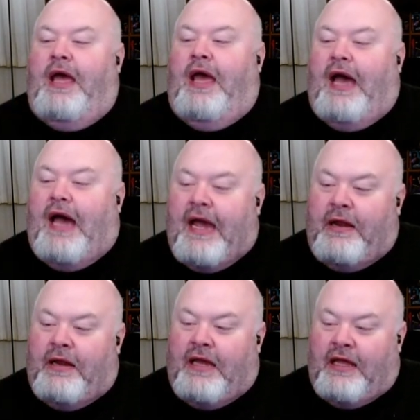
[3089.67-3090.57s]

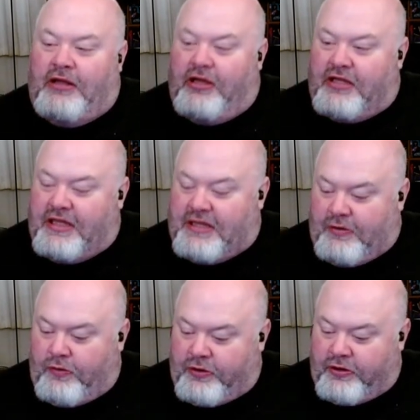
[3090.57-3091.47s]
I uh, looked at the
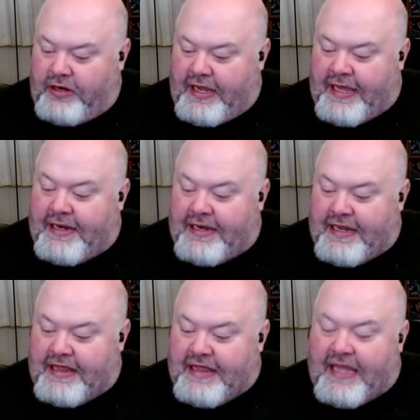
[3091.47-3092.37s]
order, and
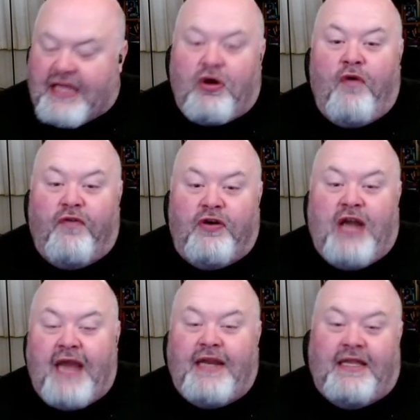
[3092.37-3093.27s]
they could
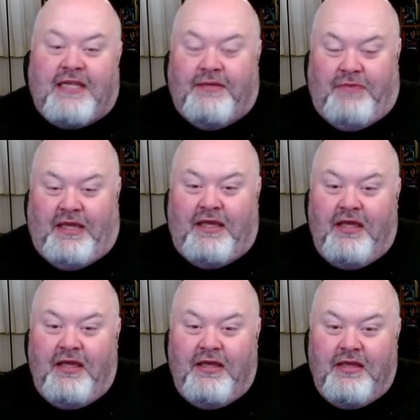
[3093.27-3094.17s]
overnight it to me,
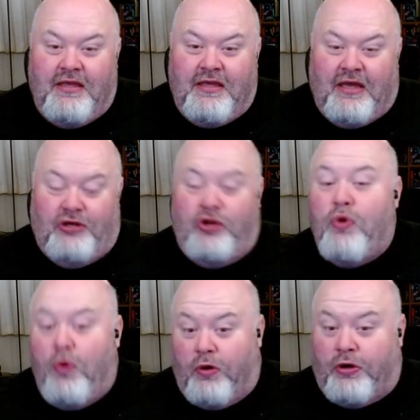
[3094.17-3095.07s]
a new
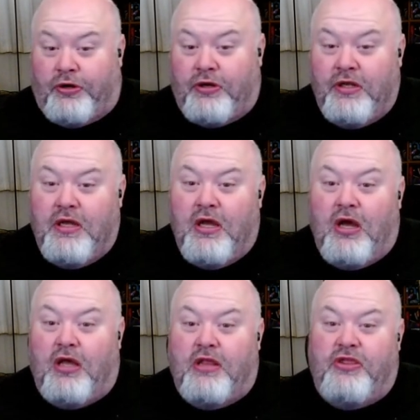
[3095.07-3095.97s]
order,
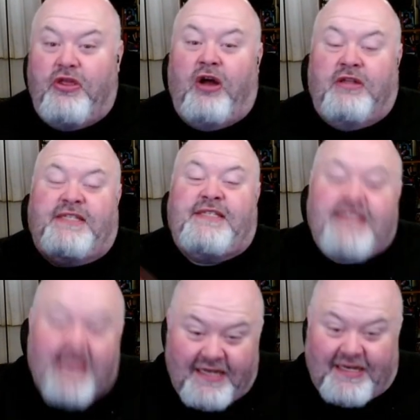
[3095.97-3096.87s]
on
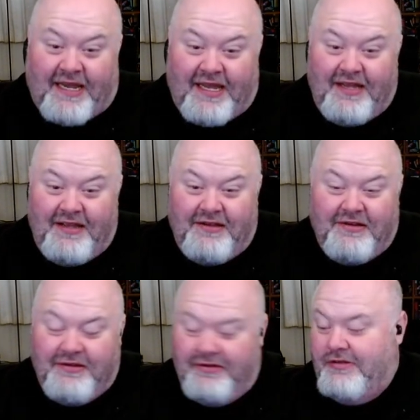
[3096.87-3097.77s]
Sunday.
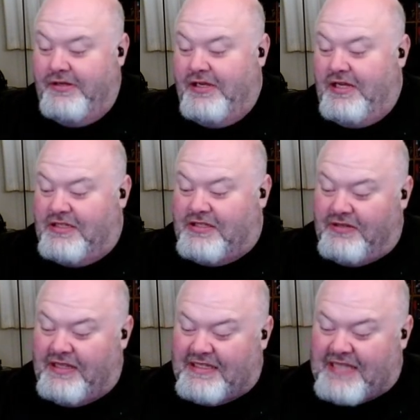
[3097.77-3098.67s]
So
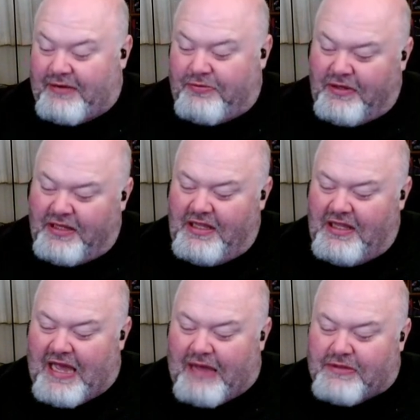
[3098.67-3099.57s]
it's like really,
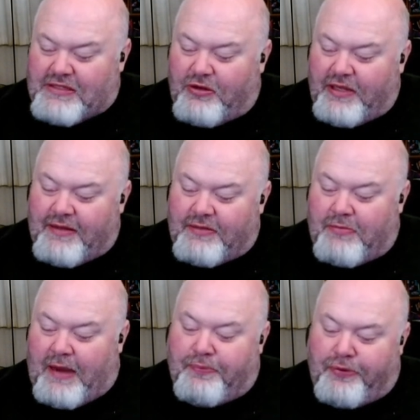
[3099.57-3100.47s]
I wasn't going to get
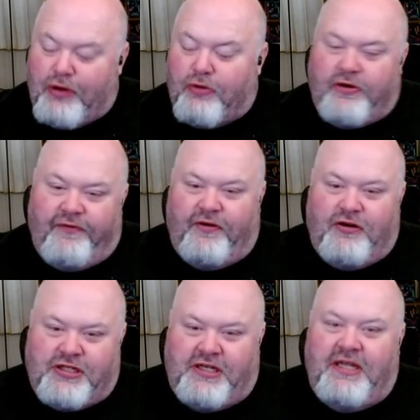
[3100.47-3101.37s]
my pre-ordered
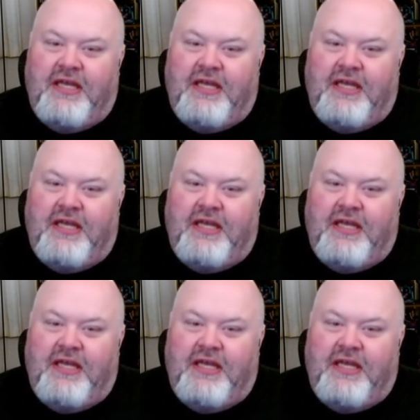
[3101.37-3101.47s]
version,